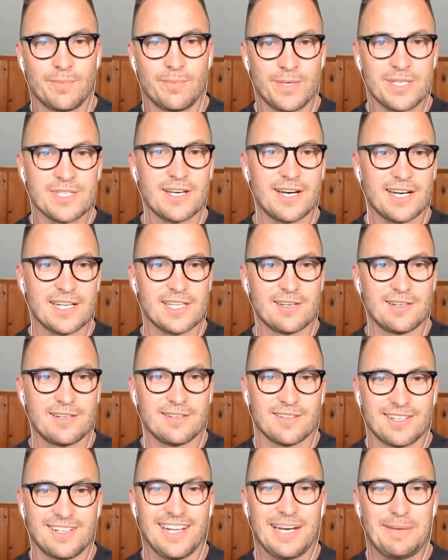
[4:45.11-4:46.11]
besides
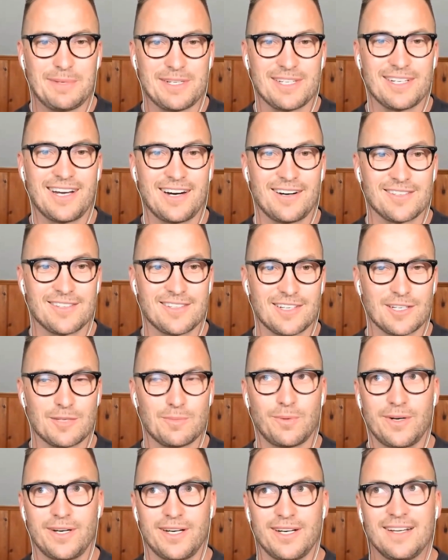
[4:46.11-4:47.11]
climate deniers at this
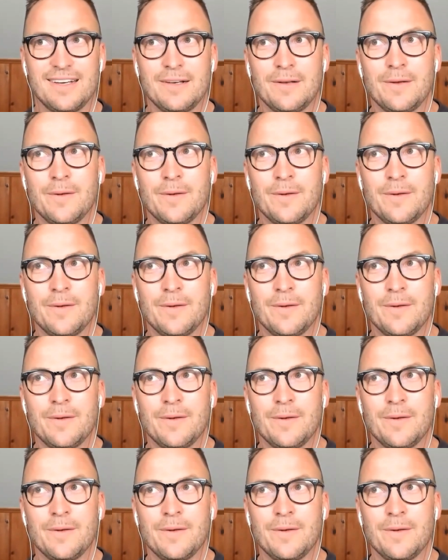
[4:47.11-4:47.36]
point.